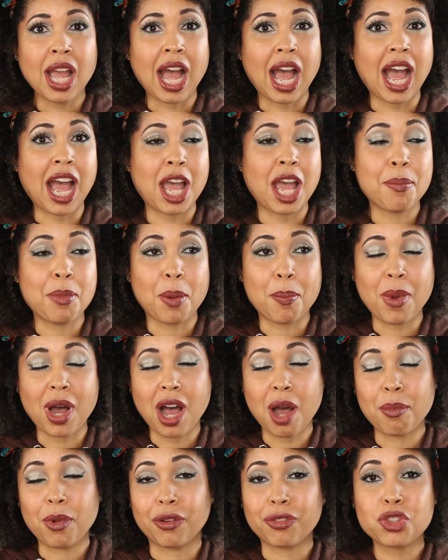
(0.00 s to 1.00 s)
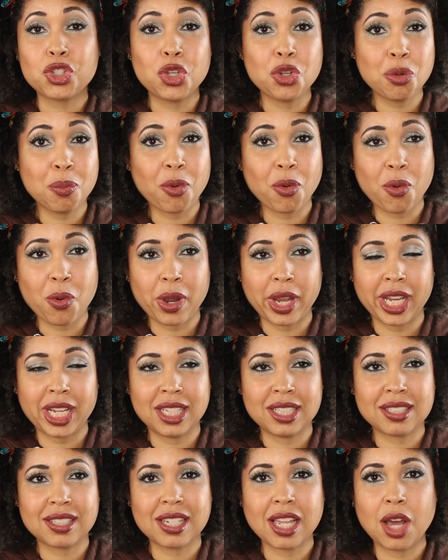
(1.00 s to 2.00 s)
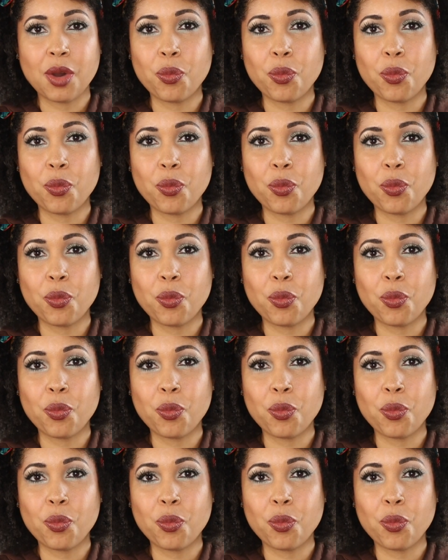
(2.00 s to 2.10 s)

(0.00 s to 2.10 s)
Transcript: I'm a mom of 2 boys.